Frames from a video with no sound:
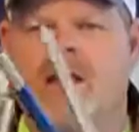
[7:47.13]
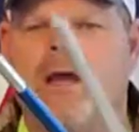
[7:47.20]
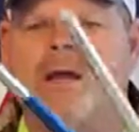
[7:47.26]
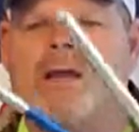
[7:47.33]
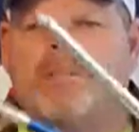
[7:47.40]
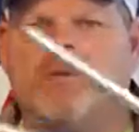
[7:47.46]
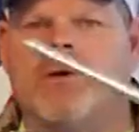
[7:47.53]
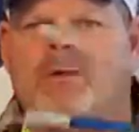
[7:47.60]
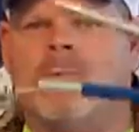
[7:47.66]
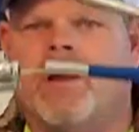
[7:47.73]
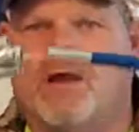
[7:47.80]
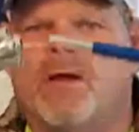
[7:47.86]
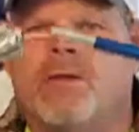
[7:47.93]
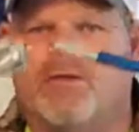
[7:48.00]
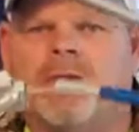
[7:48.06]
And you put them
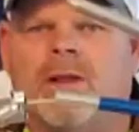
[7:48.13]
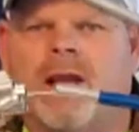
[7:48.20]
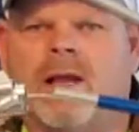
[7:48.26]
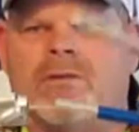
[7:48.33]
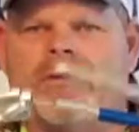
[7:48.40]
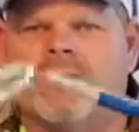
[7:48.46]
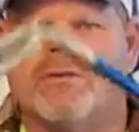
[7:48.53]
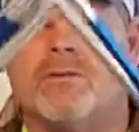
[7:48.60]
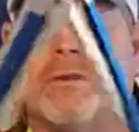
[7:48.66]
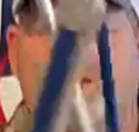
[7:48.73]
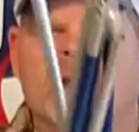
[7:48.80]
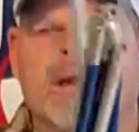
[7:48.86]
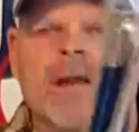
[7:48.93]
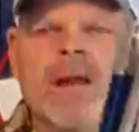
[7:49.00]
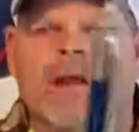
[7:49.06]
together, and they got the
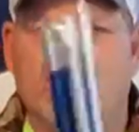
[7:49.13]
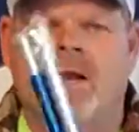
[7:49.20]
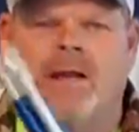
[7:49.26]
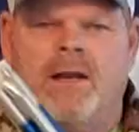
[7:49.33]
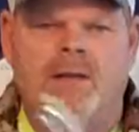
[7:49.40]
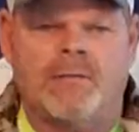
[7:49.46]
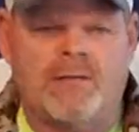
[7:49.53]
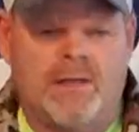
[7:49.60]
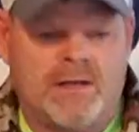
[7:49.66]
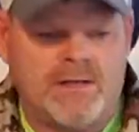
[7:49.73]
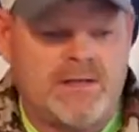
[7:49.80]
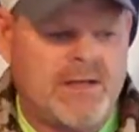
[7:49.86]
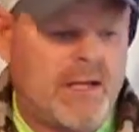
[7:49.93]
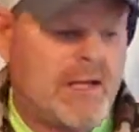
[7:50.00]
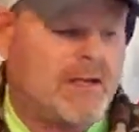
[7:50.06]
string, and it
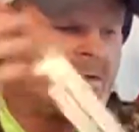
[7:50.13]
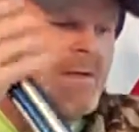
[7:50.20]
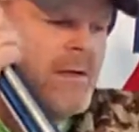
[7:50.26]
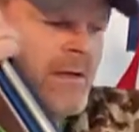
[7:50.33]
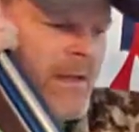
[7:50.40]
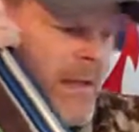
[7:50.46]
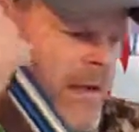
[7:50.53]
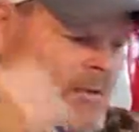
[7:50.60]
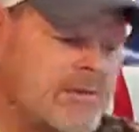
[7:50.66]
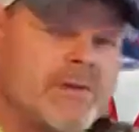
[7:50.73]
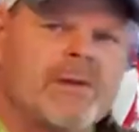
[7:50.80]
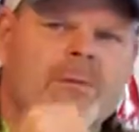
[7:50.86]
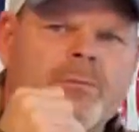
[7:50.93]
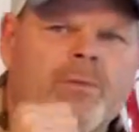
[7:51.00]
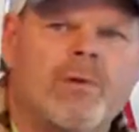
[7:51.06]
extends, and it allows you
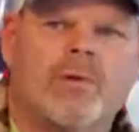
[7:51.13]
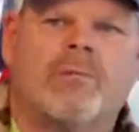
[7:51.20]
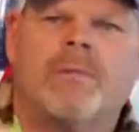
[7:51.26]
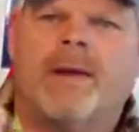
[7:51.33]
to probe